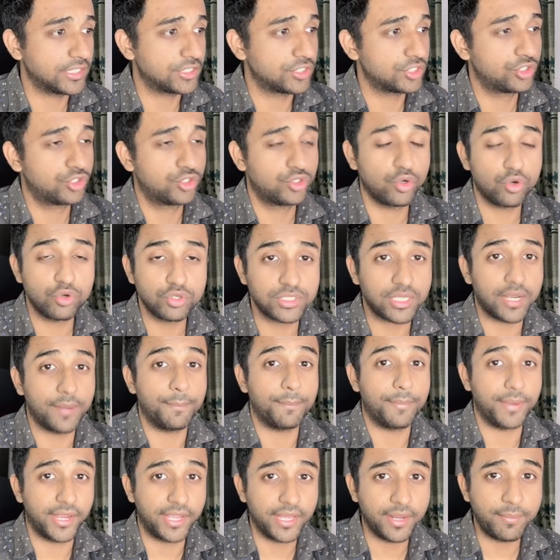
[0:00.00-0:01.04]
shows a
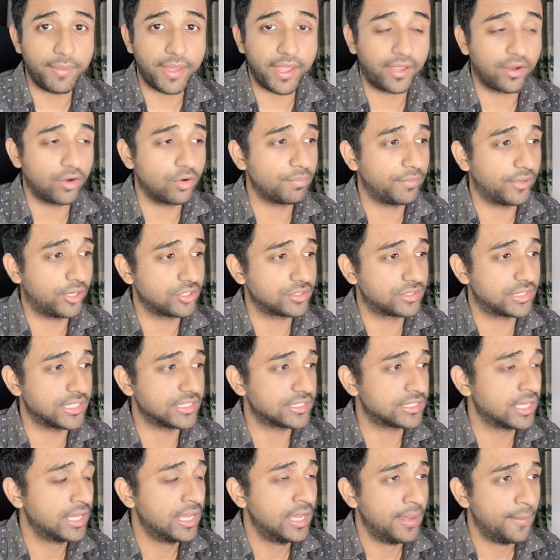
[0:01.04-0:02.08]
bigger background because
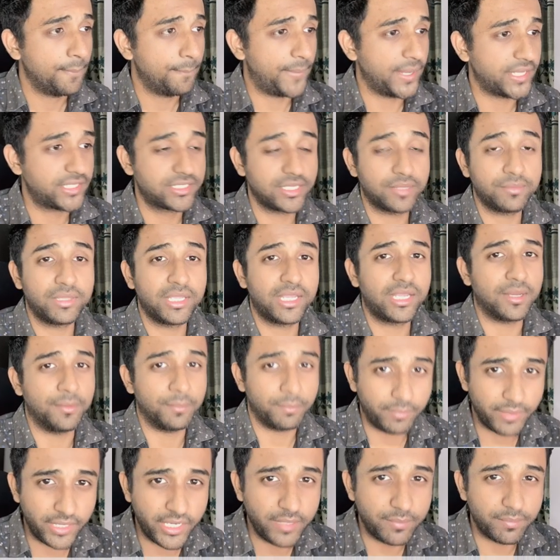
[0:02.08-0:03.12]
this picks up the
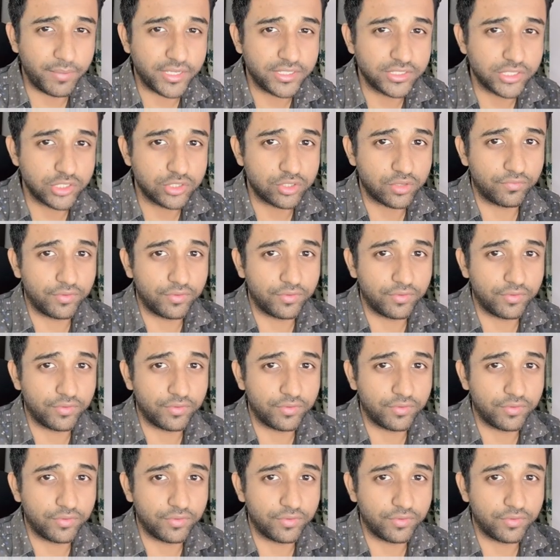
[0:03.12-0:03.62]
complete pixels of